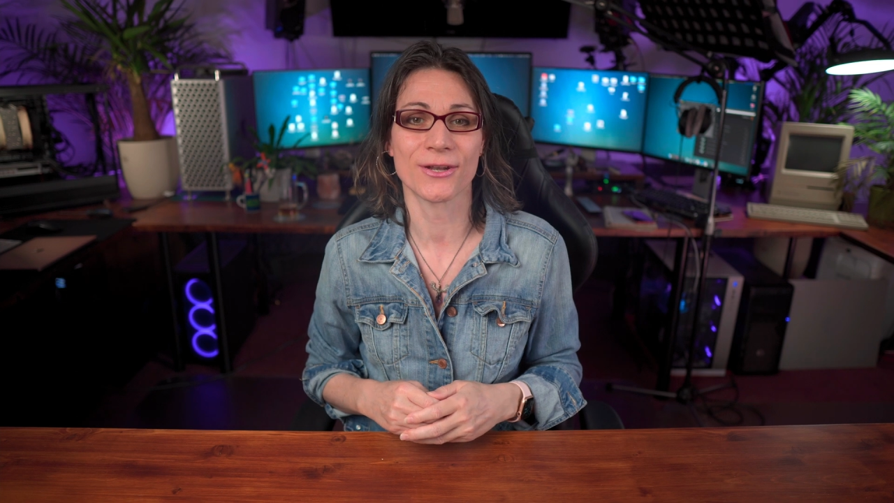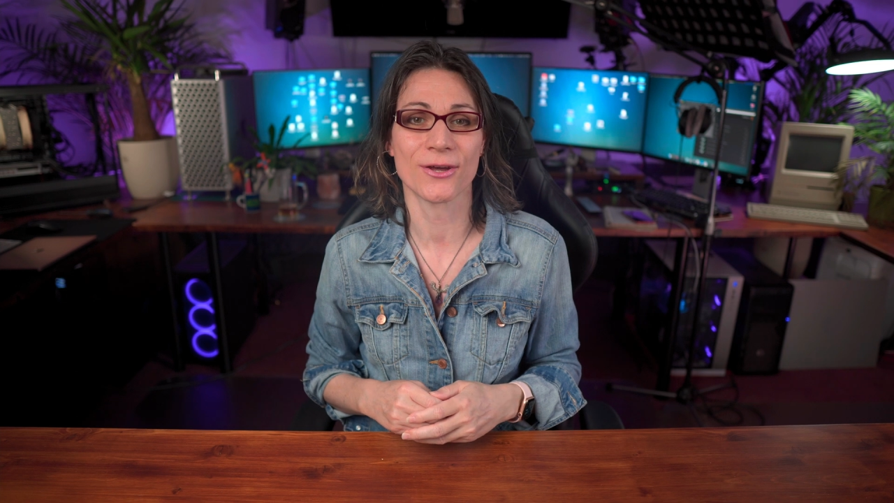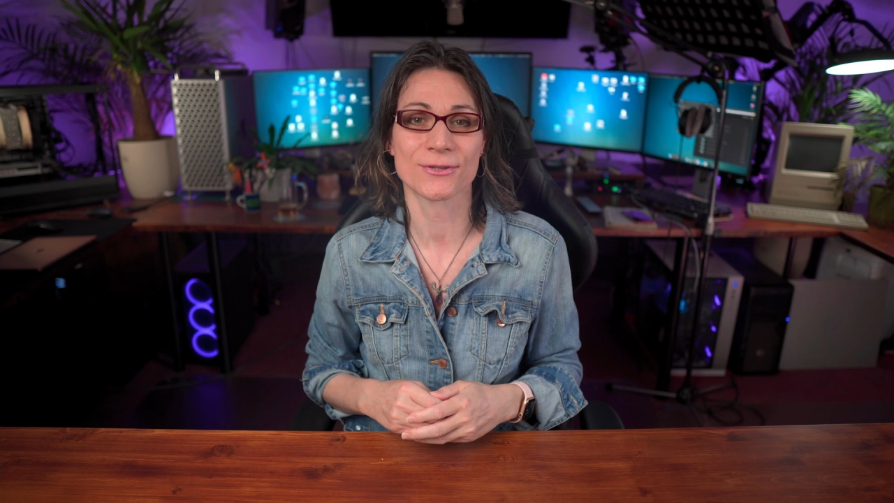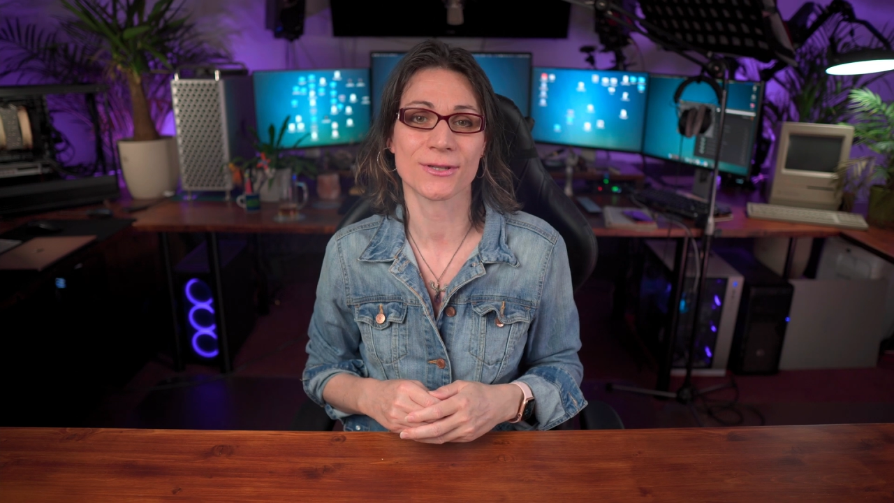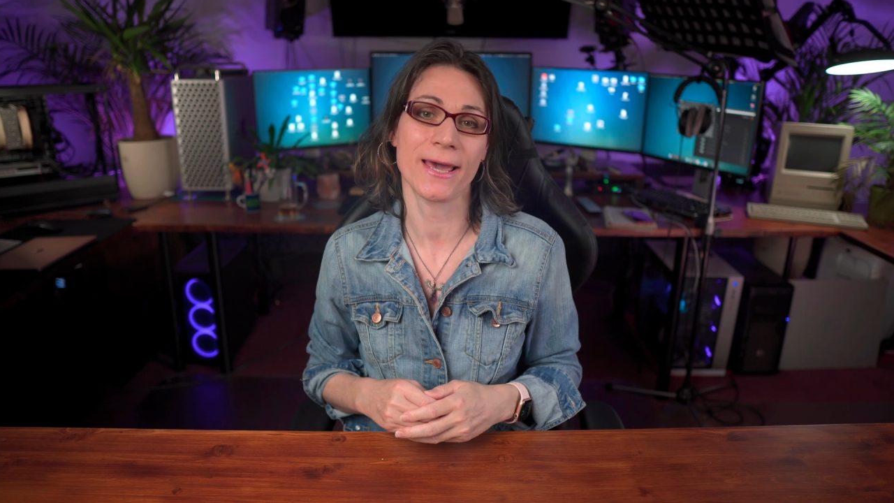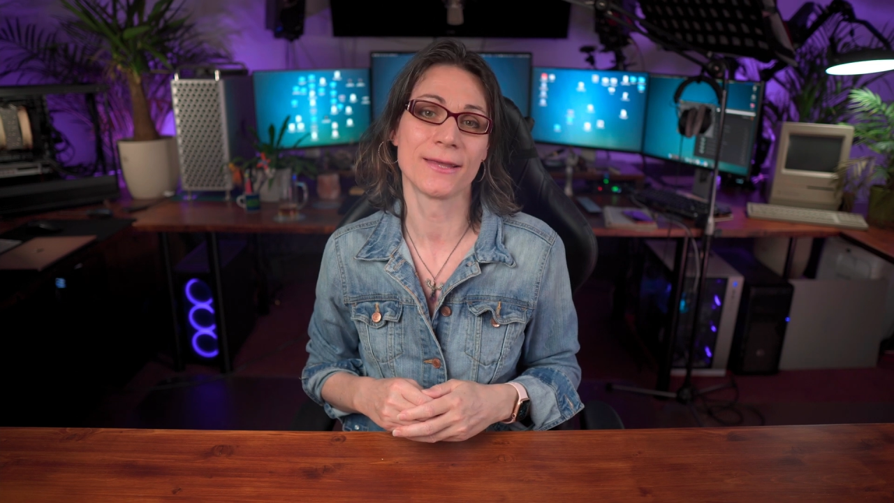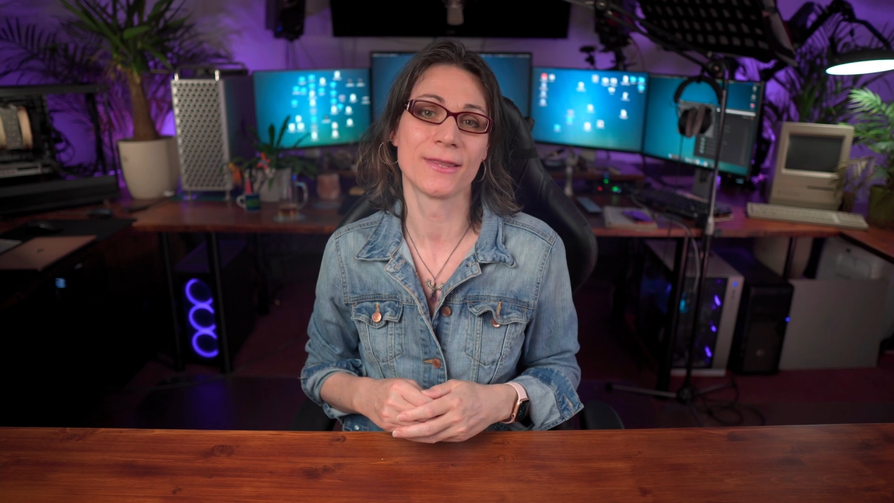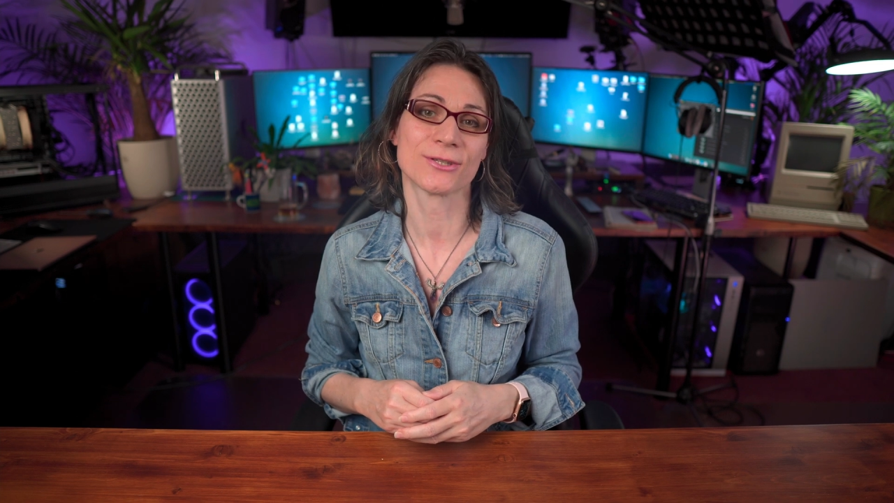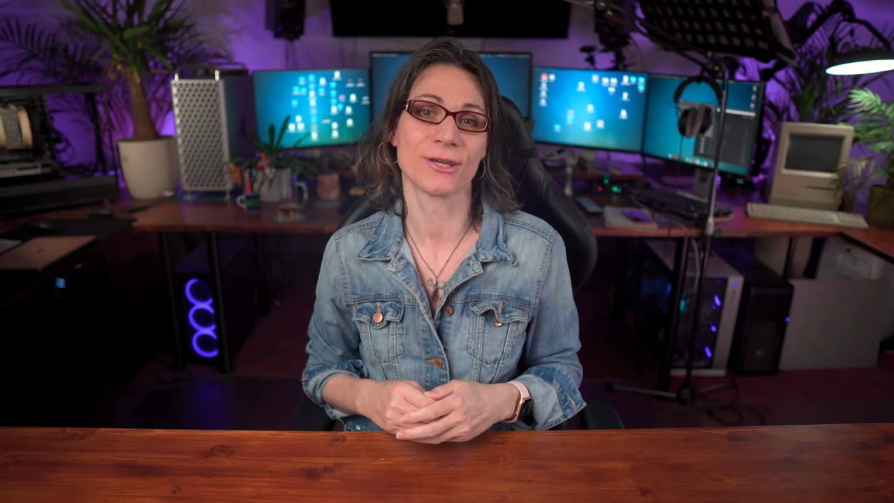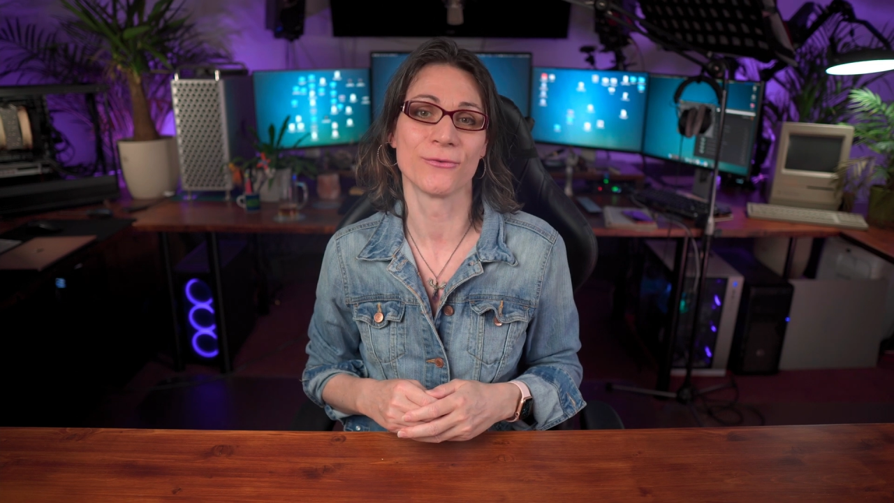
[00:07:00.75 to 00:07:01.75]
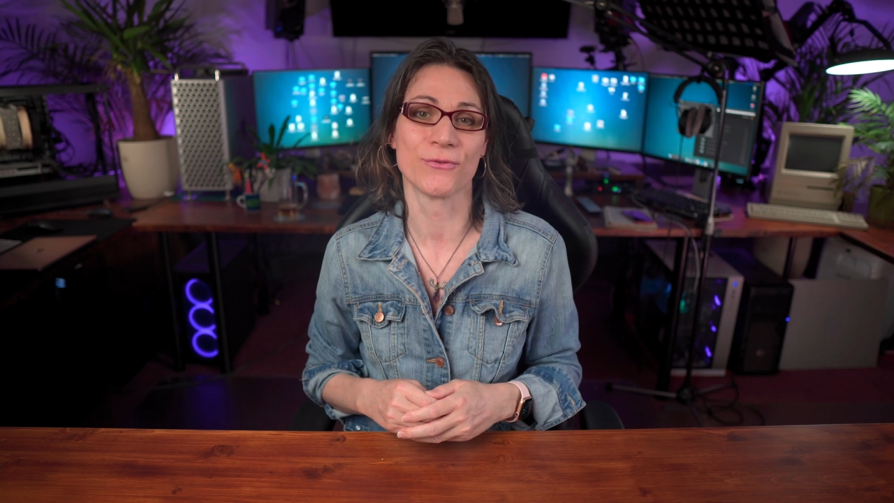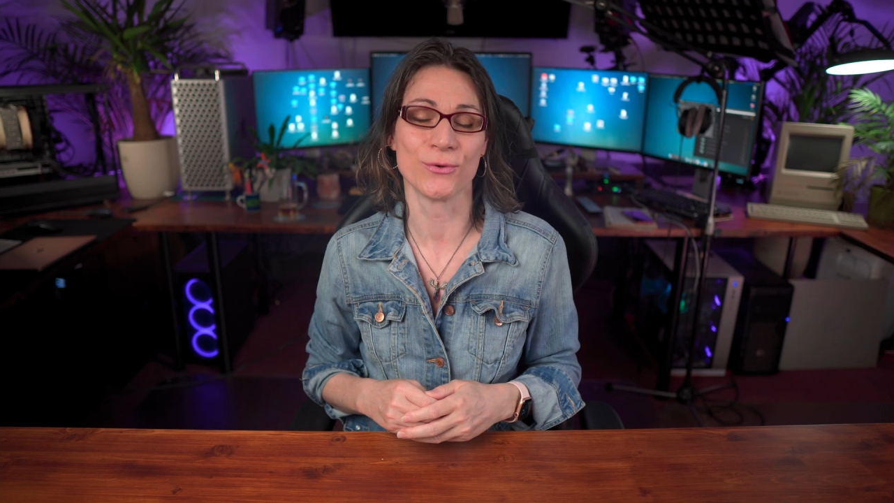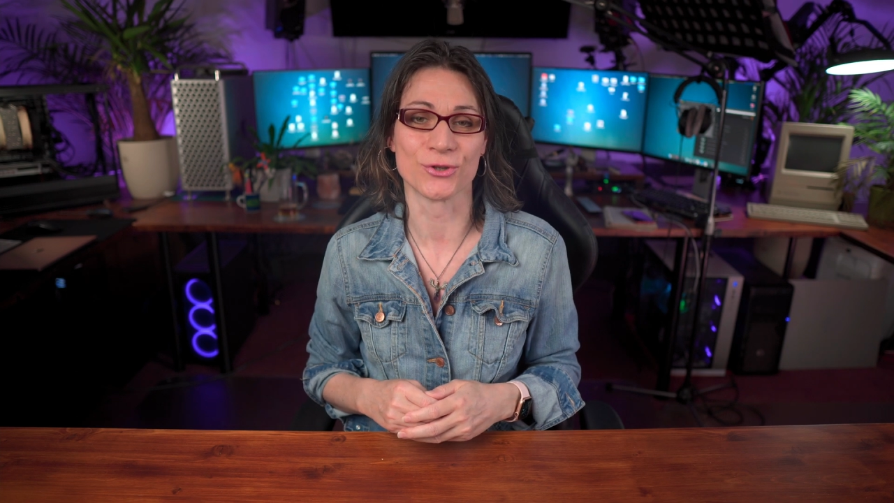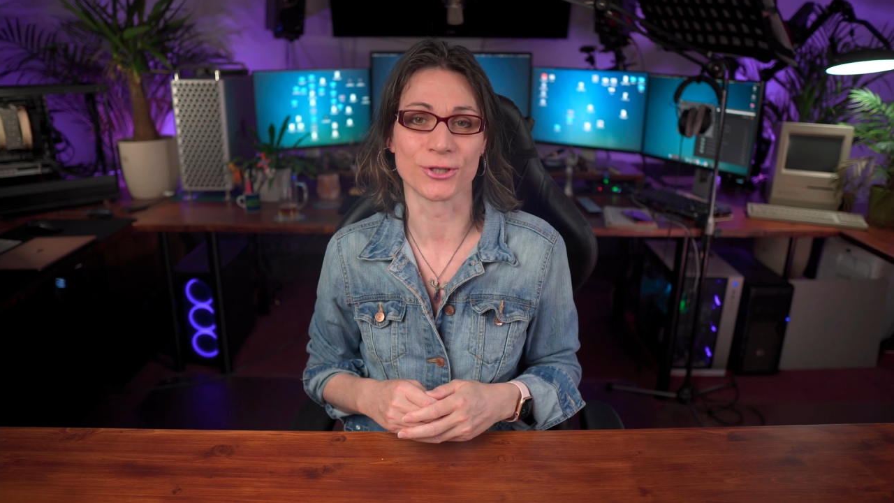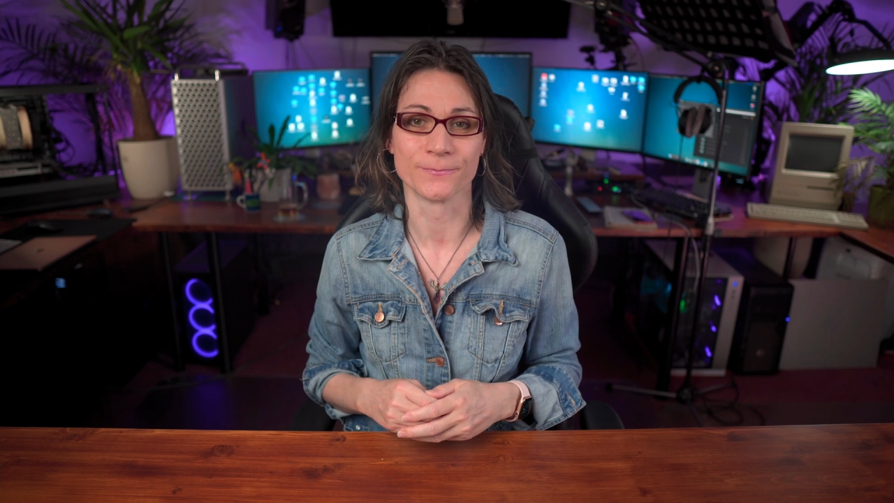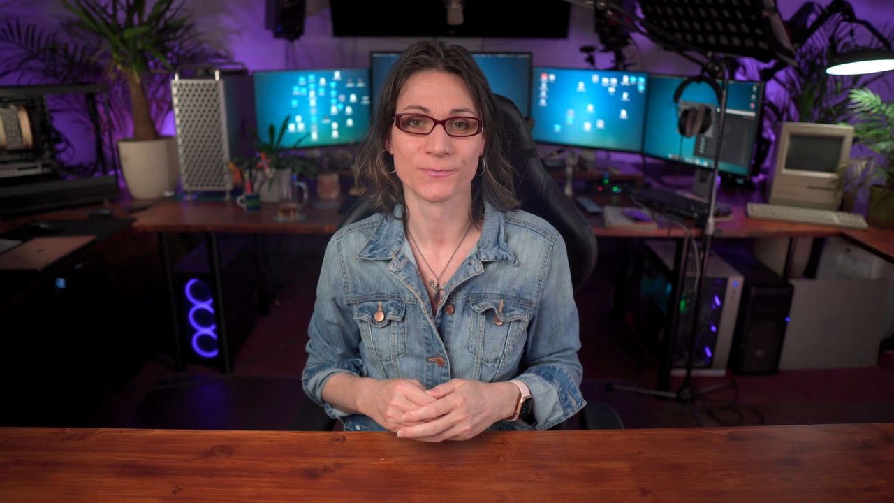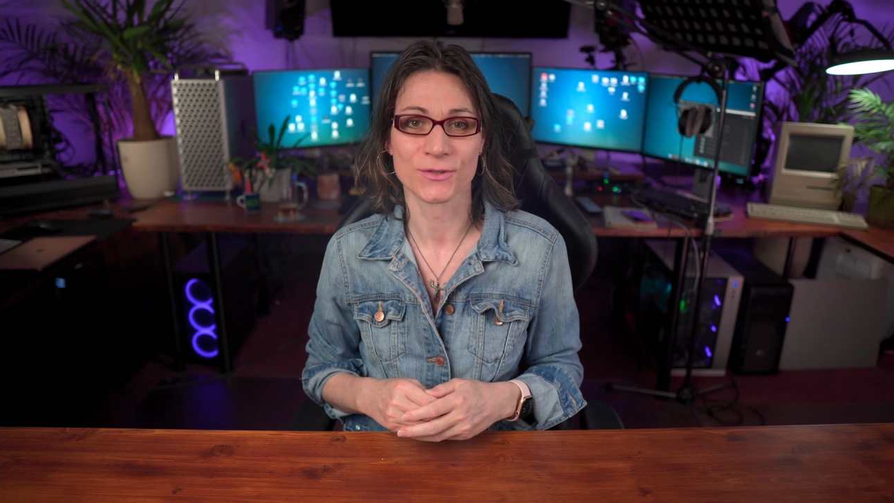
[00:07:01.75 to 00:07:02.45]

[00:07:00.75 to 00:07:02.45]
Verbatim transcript: videos like this in future.